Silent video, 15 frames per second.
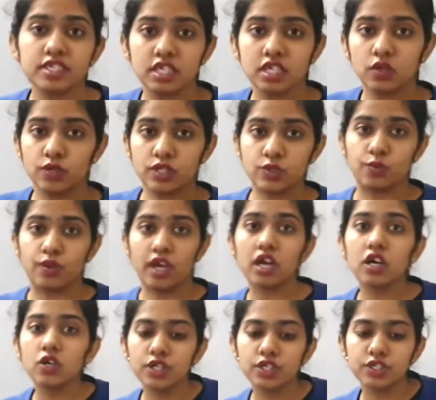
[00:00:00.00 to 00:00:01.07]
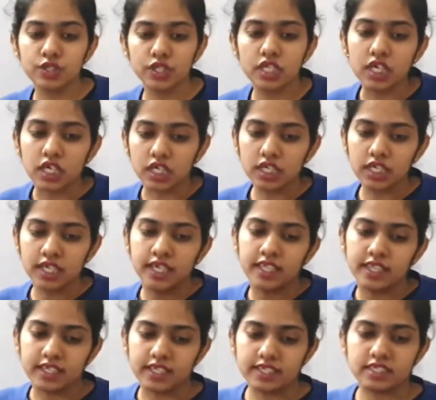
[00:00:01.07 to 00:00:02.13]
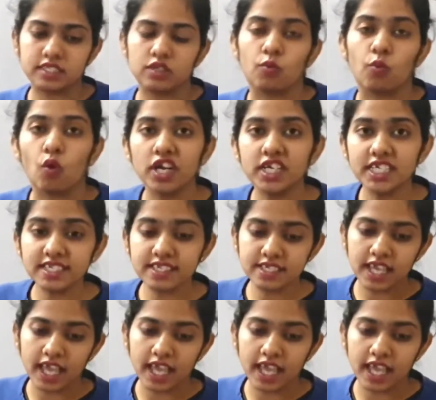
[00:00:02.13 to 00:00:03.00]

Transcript: thing which we are going to learn, that is what is an